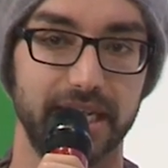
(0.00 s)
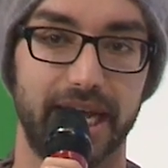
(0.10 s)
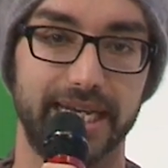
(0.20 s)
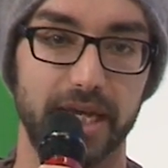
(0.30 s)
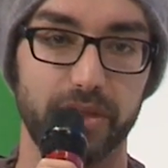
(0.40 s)

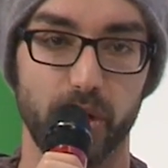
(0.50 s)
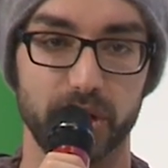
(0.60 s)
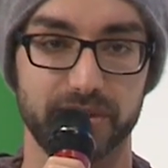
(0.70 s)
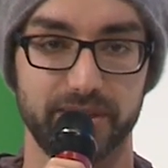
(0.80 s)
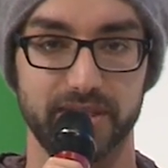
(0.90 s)
And I
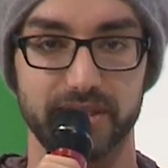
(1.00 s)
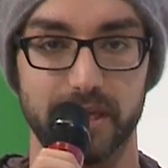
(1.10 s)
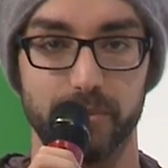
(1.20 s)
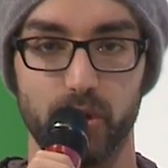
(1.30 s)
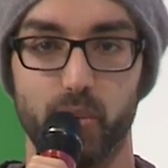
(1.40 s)
thought, this is
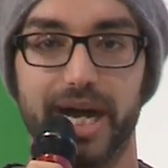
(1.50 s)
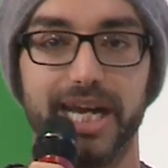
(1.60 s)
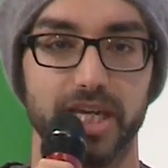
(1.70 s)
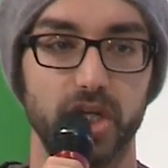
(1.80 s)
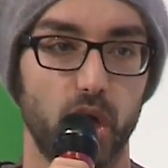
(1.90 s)
something where I
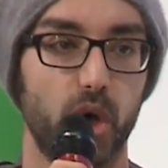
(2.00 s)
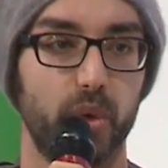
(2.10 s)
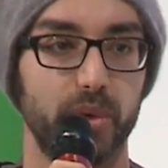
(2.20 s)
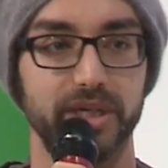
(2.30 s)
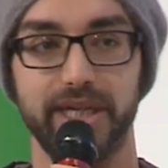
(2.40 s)
can
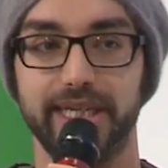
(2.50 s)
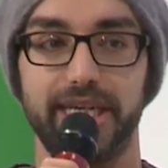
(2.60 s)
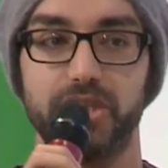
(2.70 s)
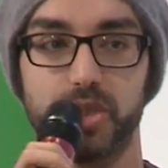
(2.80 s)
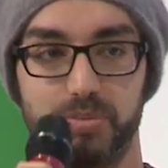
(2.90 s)
go and
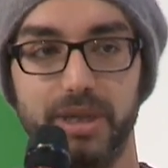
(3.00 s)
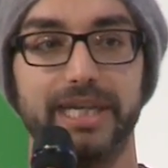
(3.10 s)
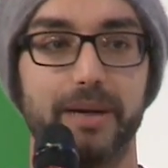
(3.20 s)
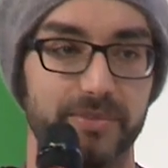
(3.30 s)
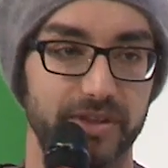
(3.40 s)
can just build
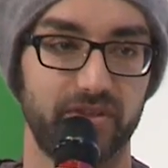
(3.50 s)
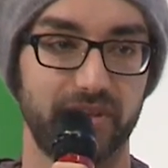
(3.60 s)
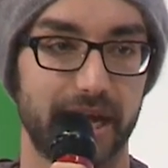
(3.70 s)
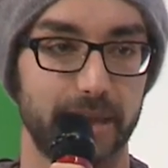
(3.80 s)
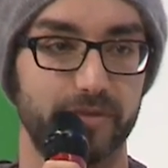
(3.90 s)
up this
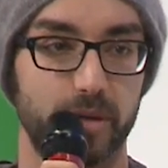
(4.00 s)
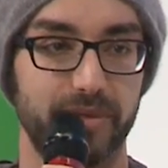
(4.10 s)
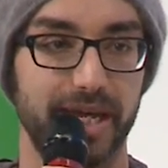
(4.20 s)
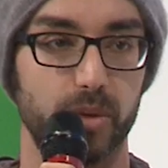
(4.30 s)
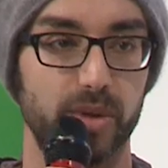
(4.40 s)
startup from
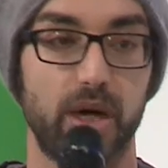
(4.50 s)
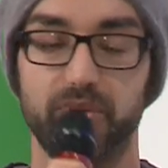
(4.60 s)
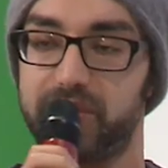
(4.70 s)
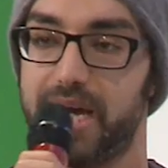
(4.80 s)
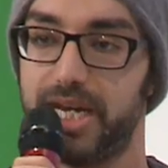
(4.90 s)
there without
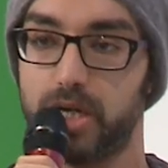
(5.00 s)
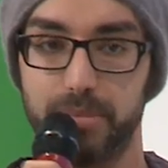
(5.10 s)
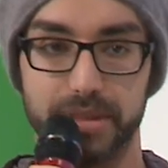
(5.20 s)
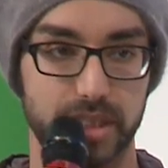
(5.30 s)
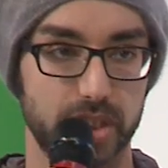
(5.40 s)
this high
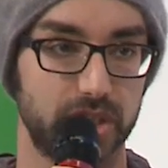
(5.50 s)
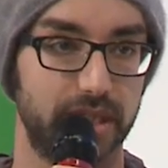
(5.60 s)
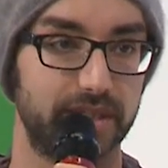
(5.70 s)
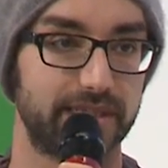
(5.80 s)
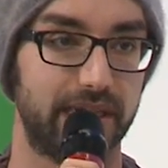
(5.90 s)
competition in
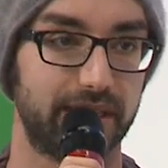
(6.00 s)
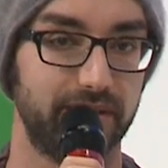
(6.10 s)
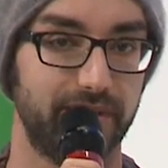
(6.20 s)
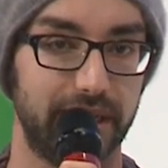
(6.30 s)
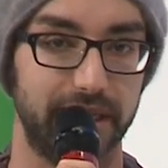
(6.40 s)
the Silicon
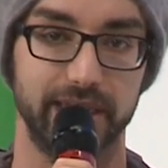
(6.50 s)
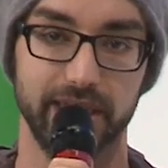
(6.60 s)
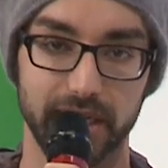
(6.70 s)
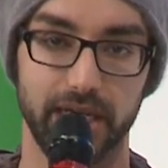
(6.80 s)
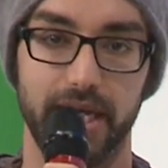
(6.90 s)
Valley.
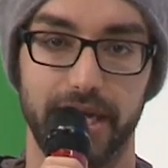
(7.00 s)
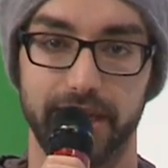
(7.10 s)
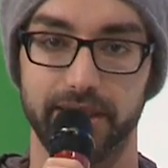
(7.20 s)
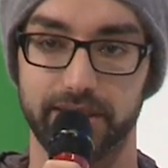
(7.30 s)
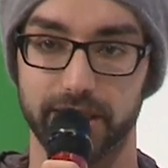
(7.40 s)

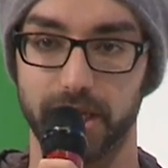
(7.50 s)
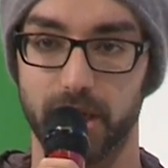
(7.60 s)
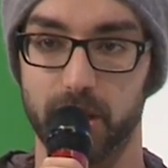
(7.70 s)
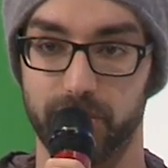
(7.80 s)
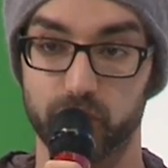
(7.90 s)
And
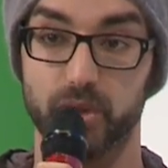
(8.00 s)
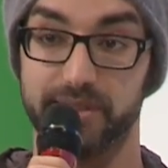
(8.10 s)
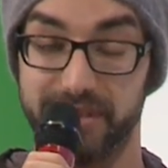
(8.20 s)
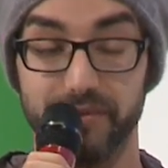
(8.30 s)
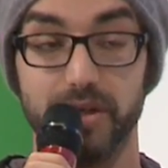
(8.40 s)
this was
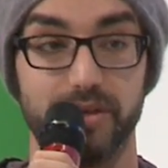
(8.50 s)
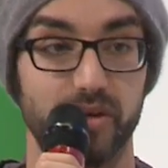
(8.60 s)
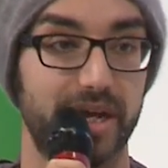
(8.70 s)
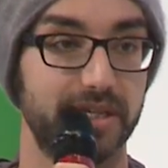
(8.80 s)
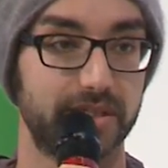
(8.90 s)
definitely the
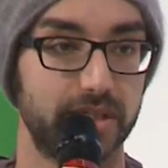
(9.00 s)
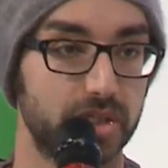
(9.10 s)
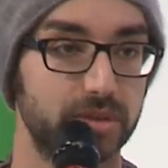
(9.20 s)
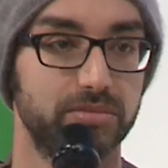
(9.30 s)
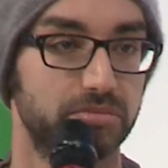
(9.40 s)
right
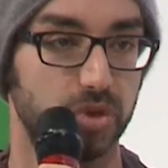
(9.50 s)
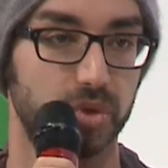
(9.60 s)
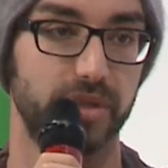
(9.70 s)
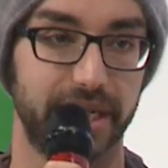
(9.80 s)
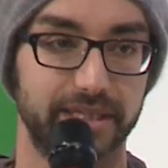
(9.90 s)
decision to
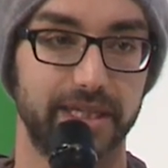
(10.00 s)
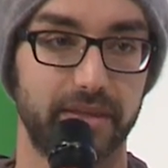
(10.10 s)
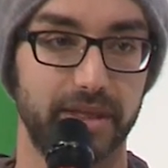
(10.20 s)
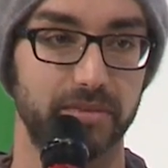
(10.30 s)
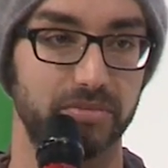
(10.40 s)
do that. And I
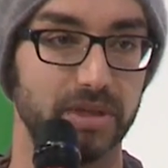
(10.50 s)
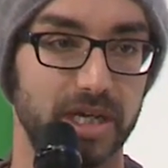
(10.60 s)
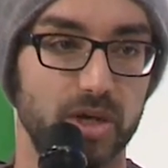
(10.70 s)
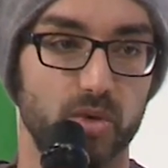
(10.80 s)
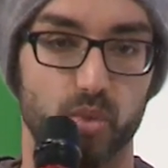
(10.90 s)
think
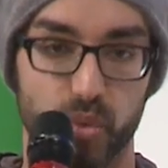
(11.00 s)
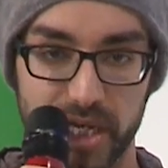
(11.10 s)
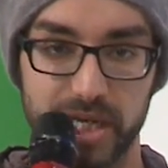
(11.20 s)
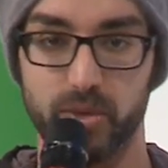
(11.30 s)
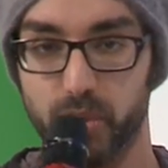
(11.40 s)

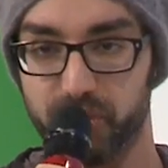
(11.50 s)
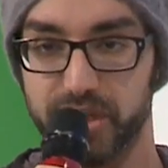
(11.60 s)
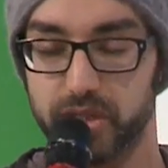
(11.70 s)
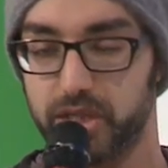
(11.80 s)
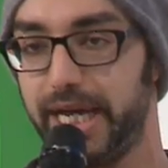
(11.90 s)
we, with
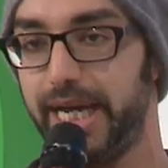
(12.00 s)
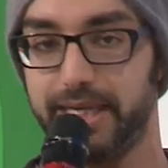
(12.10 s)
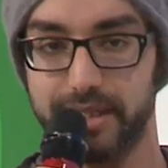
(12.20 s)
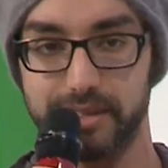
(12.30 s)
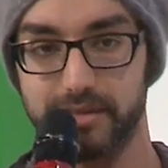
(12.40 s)
ResearchGate
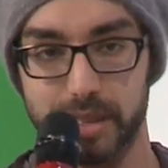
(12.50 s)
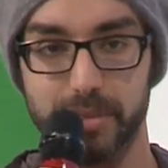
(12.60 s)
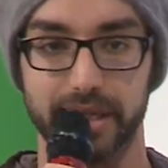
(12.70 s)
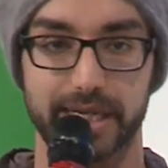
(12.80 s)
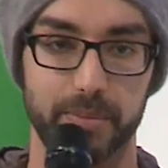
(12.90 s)
and some
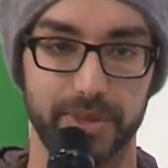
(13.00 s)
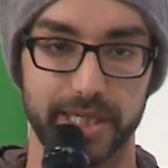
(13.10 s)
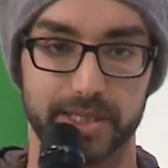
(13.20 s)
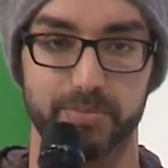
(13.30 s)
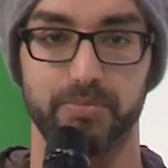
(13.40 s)
other
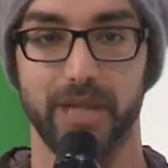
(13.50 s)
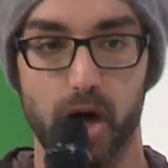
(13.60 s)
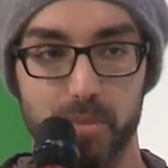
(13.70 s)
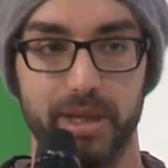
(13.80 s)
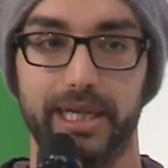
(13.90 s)
companies, now
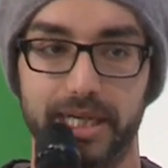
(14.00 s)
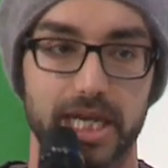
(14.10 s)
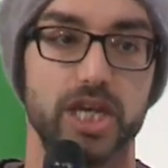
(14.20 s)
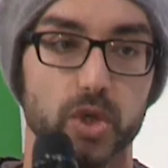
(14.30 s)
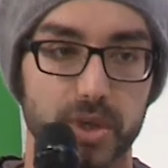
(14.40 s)
building
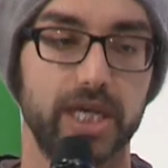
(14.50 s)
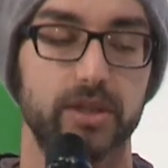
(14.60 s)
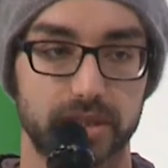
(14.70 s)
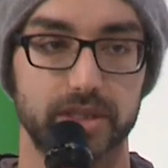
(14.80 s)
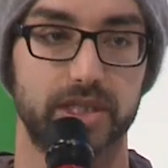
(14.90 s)
a new
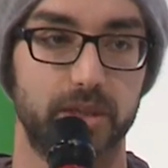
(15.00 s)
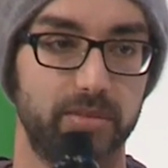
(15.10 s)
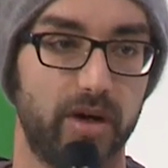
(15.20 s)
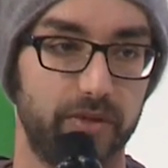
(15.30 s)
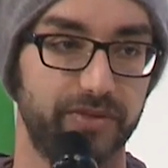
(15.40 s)

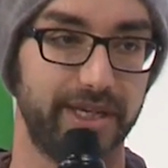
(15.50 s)
ecosystem of the